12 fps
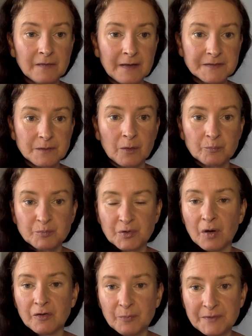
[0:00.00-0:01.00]
I've
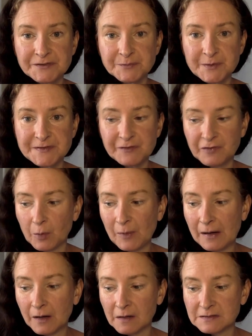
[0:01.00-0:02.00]
kind of been specific
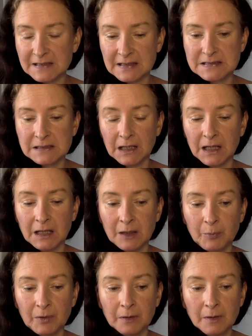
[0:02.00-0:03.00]
about gut testing here,
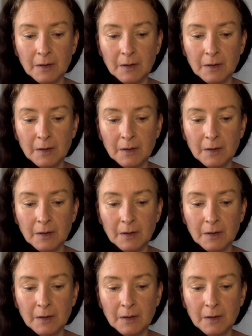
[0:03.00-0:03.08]
but